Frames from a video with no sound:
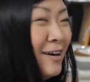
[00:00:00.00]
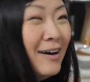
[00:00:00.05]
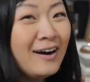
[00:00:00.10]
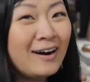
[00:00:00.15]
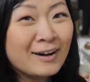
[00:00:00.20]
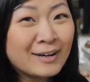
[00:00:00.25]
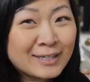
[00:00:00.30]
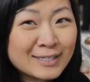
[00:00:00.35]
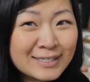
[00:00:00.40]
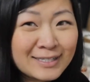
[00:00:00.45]

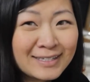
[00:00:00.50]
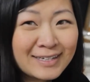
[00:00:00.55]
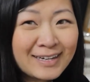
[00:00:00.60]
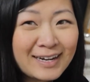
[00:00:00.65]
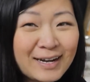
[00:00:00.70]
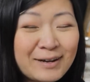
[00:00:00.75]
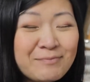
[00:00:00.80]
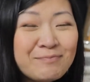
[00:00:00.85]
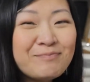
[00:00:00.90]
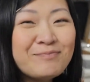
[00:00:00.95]
honestly,
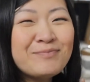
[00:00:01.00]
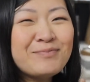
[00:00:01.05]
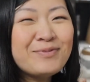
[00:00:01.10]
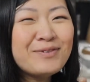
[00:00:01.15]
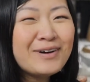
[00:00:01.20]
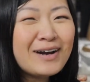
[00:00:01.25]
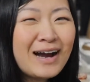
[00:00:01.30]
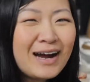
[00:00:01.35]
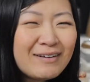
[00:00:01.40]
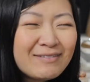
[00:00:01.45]
I
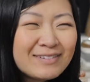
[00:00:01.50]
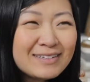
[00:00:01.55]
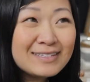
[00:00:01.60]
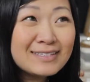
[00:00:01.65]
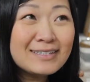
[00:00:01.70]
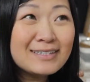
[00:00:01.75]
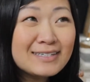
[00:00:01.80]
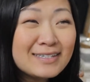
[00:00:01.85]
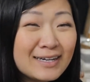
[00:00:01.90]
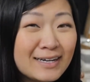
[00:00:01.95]
probably
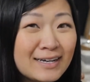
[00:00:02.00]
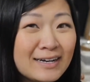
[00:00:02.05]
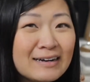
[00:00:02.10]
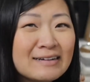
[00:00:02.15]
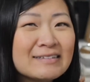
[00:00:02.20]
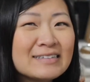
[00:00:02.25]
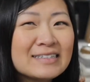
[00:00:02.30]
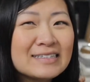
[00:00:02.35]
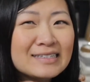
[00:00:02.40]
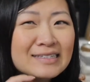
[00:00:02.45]
should have taken
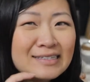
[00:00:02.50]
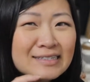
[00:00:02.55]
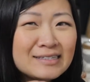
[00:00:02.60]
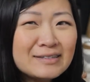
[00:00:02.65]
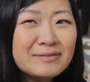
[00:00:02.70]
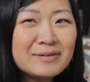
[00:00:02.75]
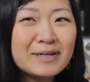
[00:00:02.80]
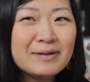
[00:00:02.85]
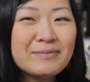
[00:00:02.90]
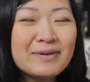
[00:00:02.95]
out a little
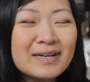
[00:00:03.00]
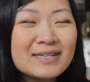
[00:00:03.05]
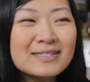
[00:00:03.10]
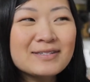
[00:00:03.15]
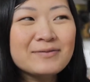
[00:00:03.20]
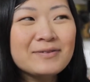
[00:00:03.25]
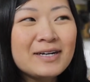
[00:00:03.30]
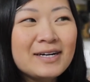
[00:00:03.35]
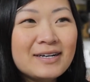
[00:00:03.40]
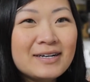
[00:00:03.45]
bit of pasta
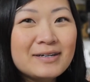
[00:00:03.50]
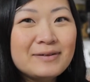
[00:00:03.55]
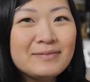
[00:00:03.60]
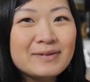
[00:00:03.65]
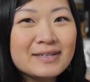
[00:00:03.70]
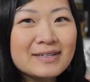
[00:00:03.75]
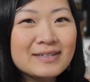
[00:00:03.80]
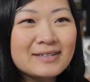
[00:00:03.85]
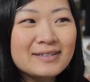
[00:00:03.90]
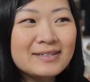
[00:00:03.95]
water
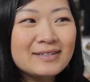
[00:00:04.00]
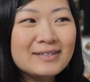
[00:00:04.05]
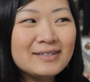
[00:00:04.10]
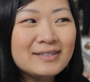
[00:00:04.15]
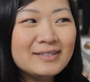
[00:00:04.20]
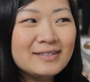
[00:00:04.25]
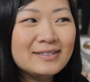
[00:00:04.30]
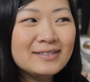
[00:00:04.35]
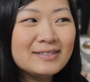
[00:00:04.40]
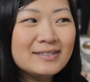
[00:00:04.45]

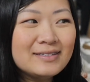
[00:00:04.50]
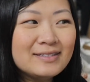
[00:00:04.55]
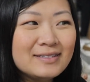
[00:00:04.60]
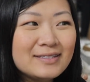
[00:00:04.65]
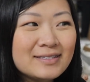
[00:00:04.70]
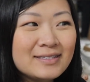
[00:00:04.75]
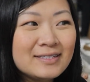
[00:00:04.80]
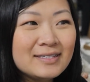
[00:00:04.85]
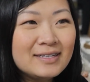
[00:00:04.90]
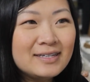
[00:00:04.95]
because
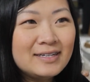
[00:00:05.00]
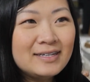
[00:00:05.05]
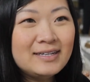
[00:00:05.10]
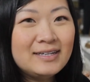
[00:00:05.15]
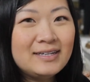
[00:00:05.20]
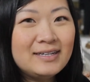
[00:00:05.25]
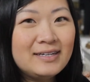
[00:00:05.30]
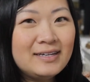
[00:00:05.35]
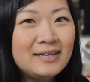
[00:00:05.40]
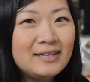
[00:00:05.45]

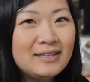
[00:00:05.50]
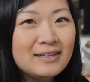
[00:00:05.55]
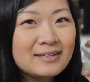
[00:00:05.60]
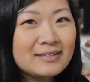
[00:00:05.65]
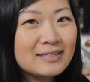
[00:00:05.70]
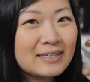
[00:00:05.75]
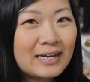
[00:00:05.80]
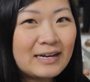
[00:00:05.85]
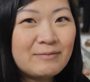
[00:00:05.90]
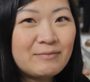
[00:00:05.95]
it looks
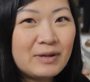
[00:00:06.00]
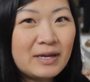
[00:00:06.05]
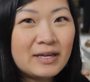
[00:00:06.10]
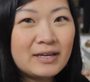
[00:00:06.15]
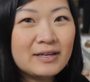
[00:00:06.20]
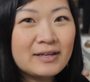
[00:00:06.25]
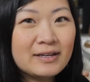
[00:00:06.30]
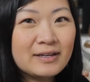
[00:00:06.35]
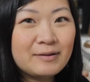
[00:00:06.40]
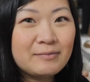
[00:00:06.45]
like I'm
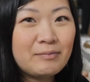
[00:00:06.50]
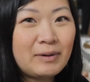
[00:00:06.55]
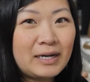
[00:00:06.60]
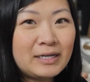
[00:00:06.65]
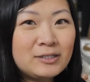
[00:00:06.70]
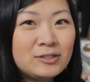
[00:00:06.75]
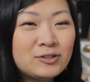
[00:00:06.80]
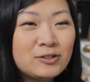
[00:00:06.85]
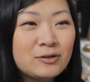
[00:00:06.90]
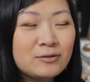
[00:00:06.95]
making
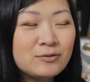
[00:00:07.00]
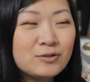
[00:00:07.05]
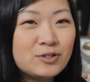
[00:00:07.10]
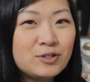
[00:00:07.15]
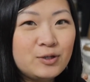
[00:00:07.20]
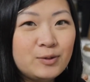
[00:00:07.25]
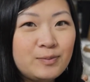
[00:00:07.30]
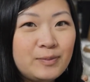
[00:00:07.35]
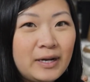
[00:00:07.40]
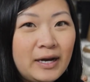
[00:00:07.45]
minestrone
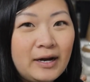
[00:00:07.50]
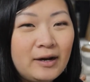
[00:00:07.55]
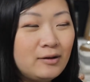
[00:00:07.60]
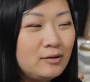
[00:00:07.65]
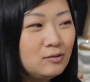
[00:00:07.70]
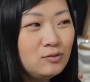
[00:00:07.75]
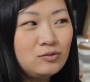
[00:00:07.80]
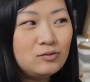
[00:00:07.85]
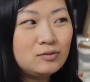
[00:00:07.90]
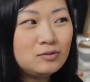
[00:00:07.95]
soup now.
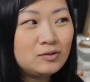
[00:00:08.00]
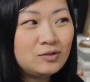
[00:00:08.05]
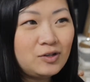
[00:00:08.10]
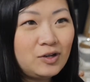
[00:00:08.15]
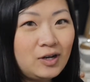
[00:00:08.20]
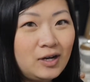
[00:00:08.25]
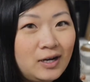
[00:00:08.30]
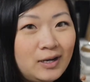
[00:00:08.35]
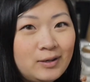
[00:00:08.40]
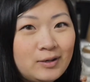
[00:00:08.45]

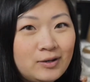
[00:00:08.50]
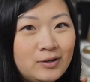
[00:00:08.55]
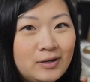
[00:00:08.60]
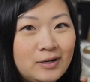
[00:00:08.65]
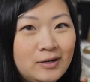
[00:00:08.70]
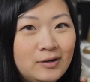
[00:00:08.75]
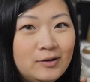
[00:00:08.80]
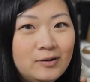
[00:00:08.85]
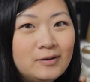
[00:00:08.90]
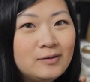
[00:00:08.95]
I don't
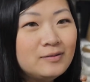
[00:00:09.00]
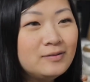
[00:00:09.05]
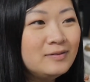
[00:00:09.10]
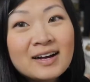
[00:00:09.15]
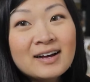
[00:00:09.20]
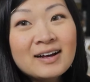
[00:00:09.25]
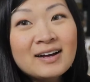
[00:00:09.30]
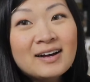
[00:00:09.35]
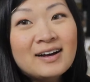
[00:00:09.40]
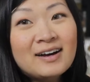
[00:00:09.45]
know.
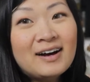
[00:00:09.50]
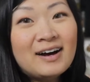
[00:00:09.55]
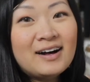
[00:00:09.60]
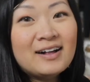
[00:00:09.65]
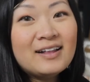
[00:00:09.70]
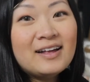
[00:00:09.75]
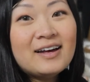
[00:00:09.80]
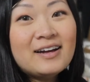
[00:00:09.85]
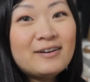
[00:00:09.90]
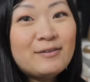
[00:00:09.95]
A
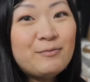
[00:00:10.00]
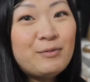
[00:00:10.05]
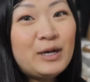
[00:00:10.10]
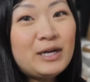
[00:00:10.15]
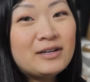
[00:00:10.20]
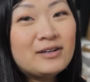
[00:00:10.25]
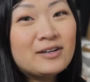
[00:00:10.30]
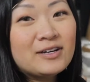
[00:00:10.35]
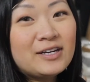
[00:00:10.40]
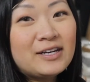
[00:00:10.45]
lot of my
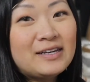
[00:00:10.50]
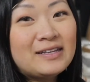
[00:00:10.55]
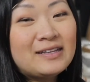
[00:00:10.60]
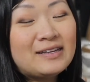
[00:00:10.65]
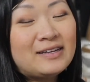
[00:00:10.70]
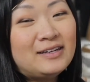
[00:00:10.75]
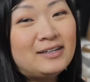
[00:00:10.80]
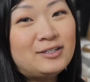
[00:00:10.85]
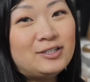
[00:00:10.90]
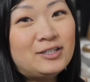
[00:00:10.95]
cooking in the
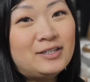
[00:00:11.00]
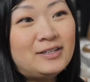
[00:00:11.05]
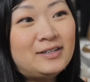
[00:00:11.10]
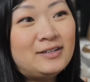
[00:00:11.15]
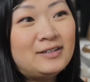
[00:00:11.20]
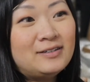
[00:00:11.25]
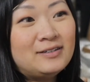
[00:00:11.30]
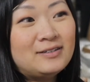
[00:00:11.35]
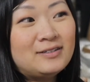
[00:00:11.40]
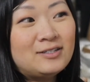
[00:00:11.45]
kitchen
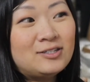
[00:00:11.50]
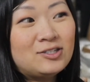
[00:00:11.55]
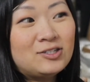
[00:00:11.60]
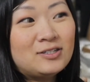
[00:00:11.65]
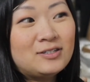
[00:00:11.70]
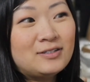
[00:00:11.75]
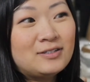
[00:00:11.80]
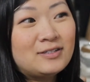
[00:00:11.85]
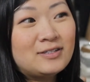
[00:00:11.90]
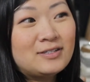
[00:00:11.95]
is
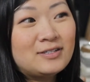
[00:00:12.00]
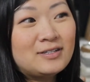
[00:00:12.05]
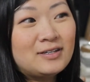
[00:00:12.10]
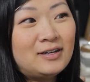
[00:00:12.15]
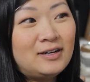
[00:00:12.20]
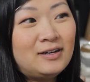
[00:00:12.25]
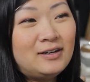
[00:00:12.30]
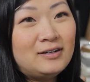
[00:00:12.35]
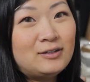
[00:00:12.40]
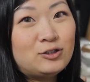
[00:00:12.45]
just
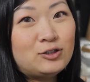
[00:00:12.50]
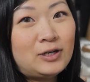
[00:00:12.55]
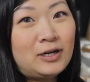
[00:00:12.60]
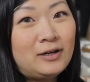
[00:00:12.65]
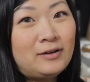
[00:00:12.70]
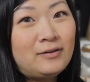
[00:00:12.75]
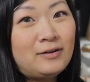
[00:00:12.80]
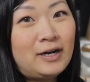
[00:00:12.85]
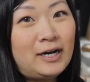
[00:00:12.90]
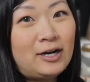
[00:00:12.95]

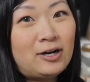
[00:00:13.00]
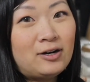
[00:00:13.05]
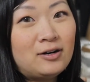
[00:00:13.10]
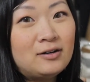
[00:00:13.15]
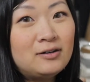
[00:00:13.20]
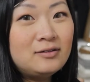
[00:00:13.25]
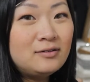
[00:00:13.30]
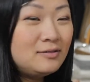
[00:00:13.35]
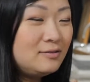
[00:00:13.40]
trial and error.